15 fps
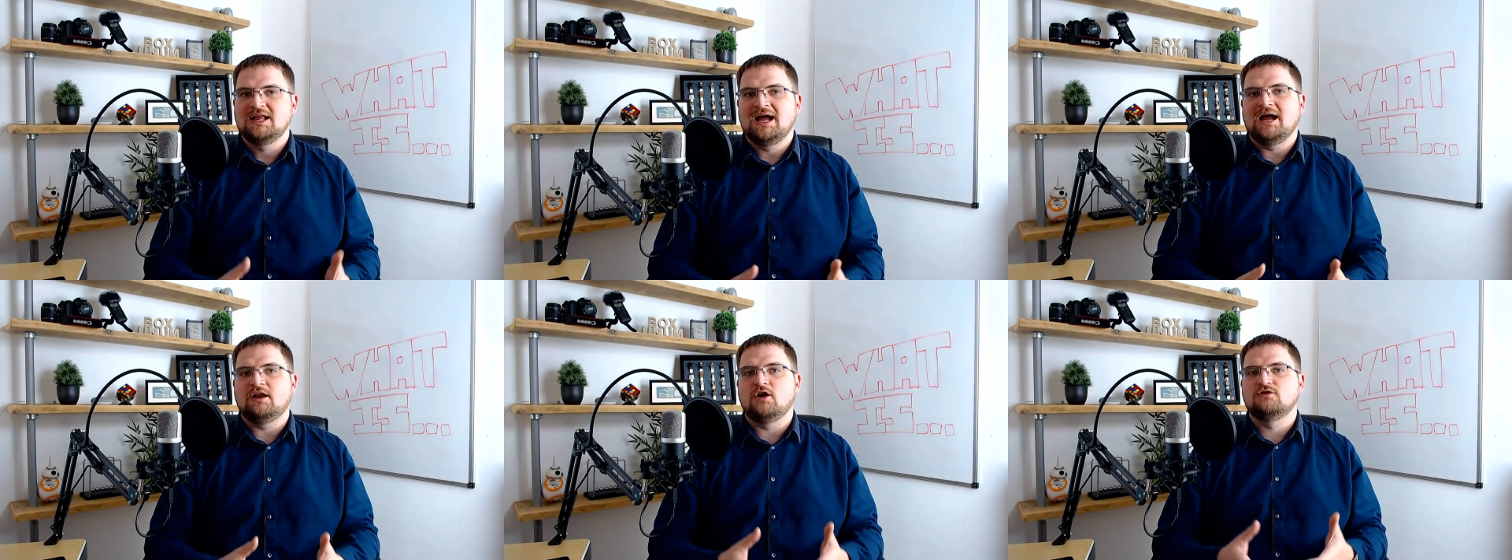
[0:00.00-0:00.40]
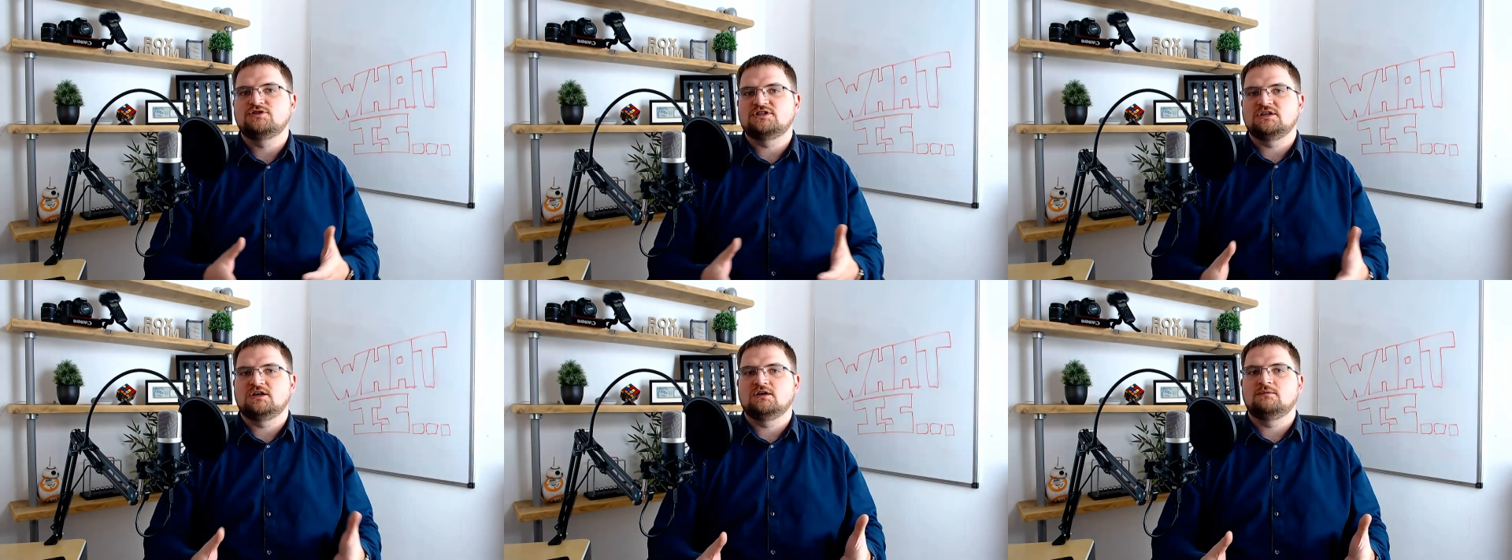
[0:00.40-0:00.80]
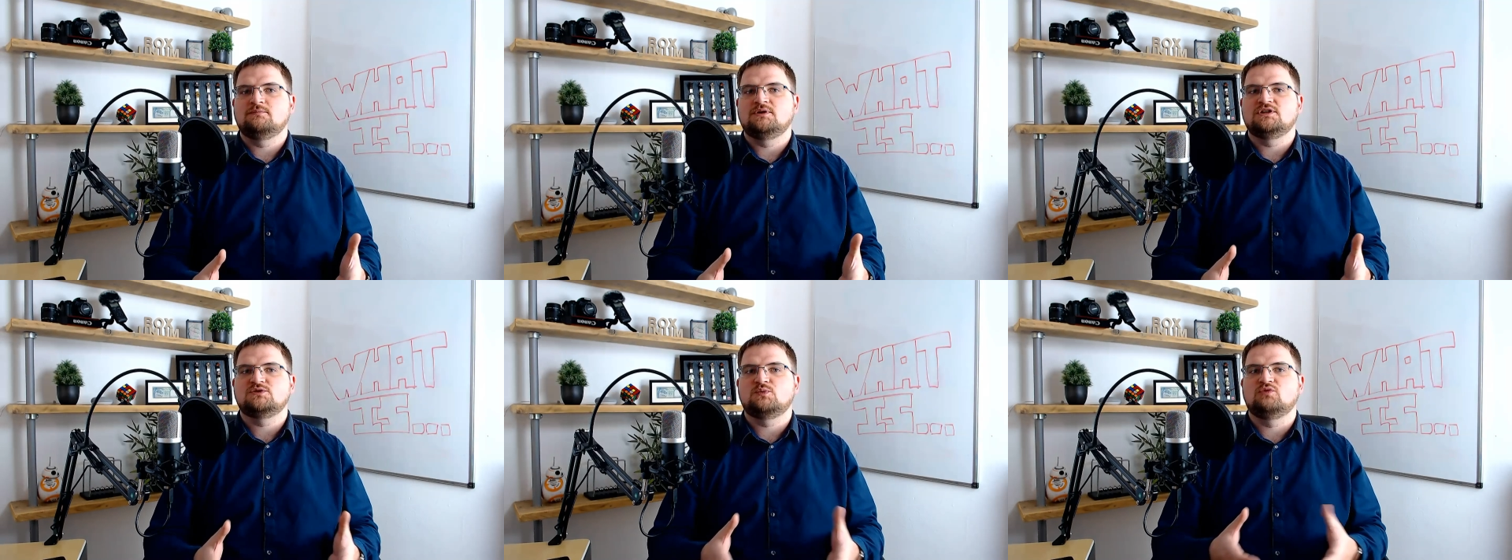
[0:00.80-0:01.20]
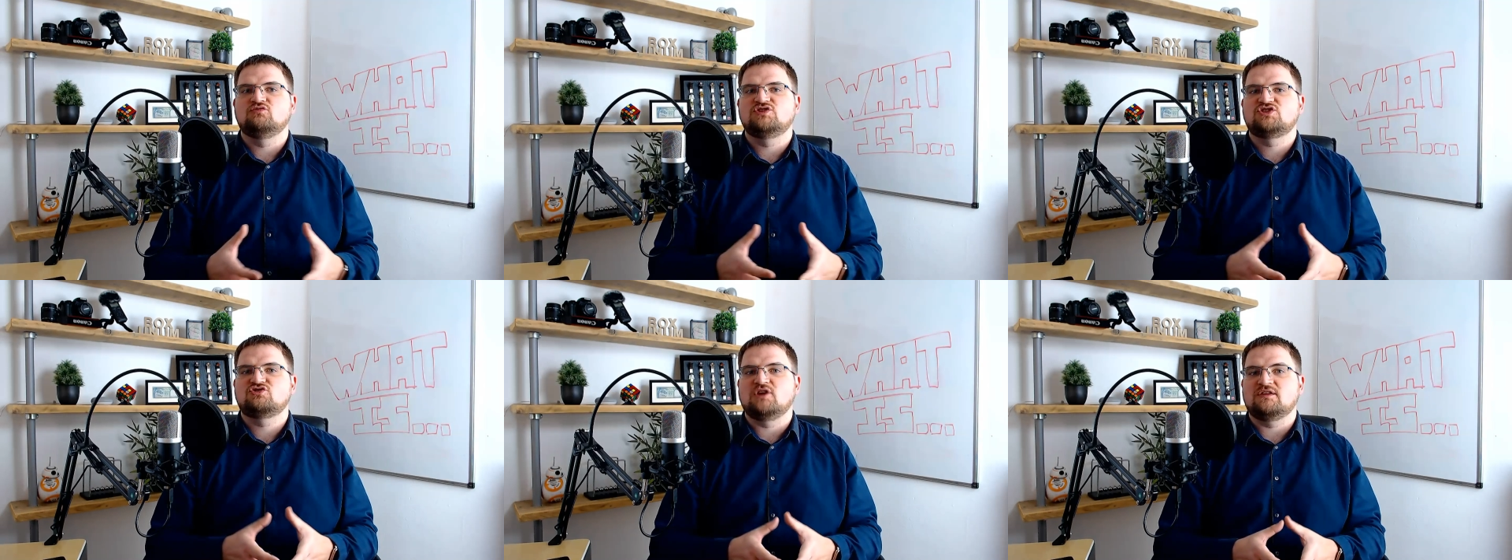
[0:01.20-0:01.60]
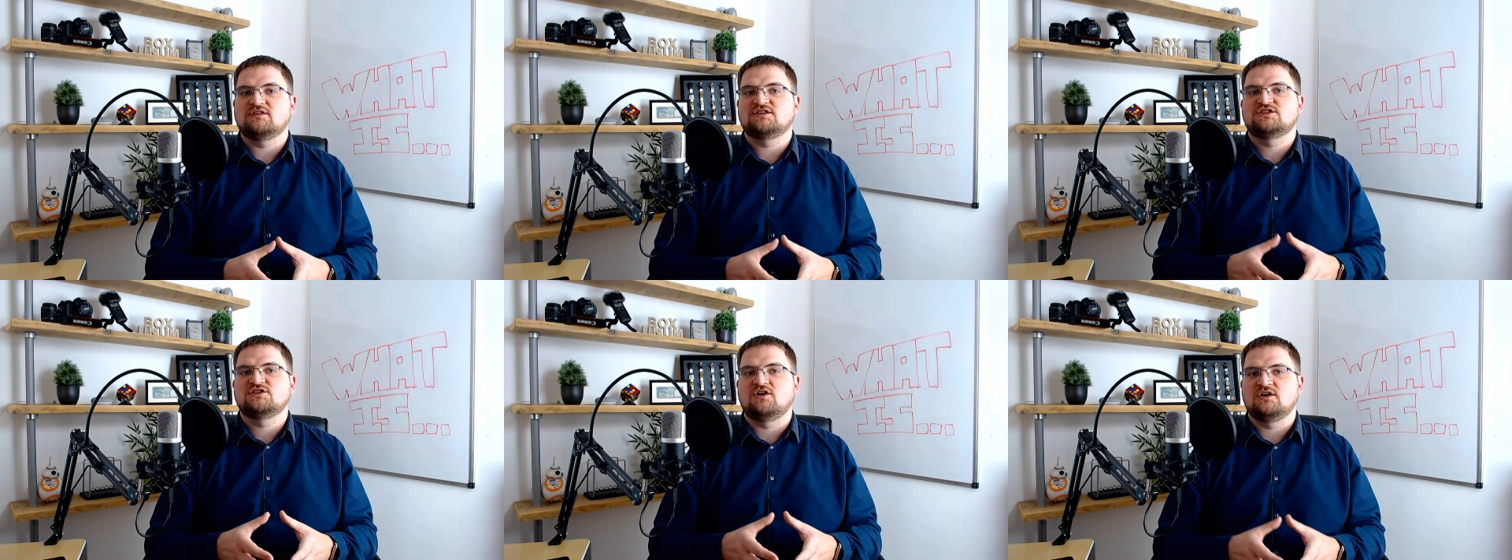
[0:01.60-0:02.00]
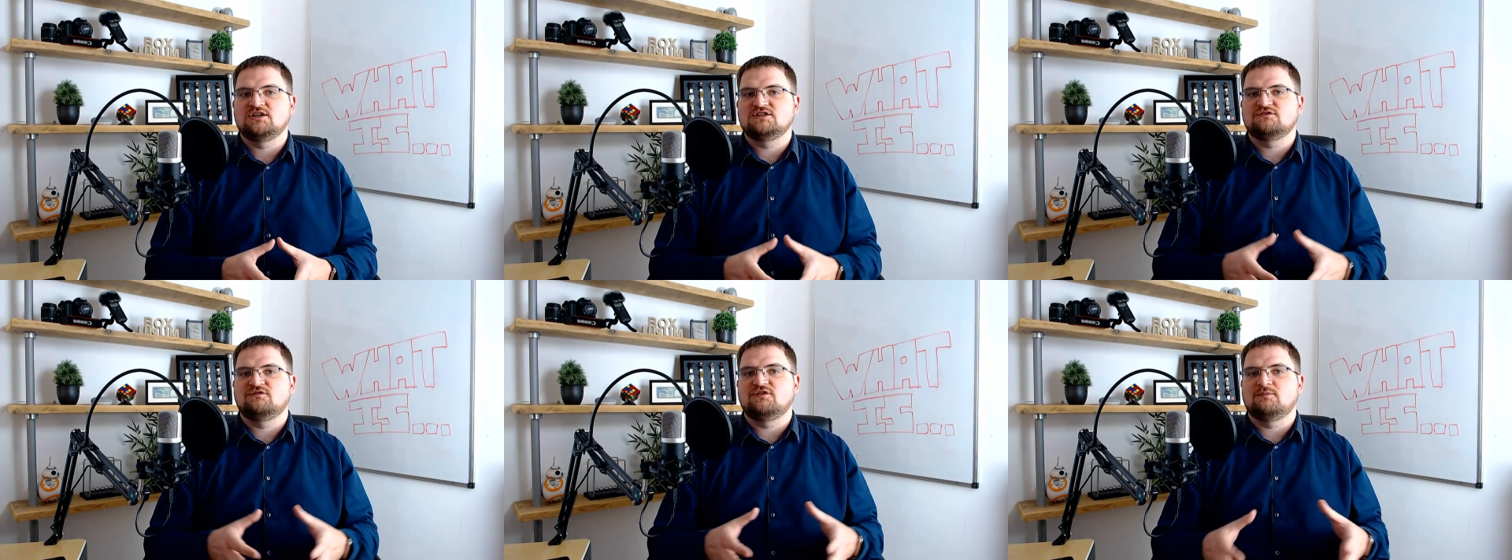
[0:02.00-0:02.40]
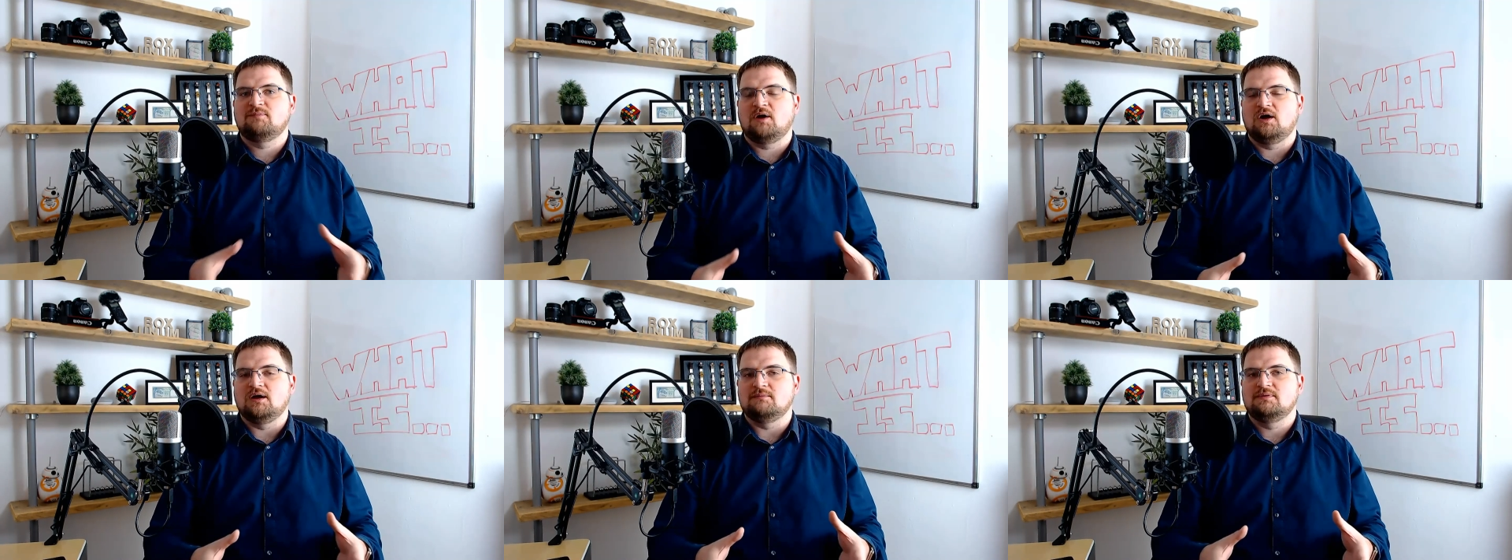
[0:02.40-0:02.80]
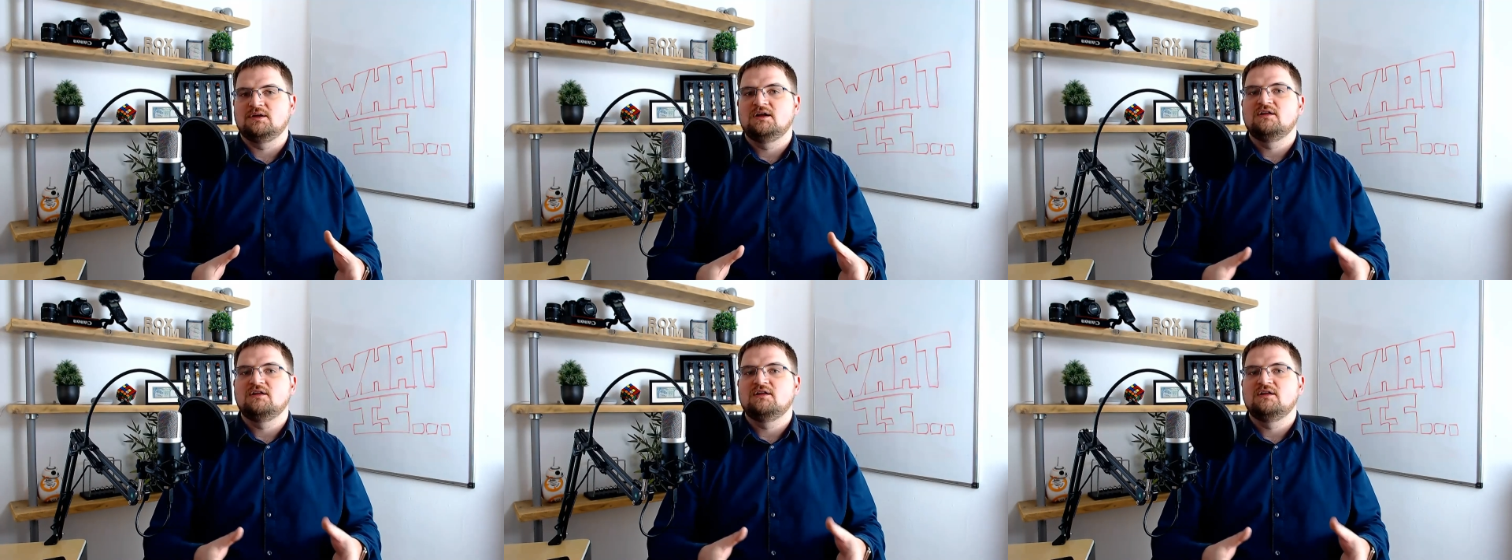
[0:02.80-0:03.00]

And hosting companies will restrict the size of the pipe.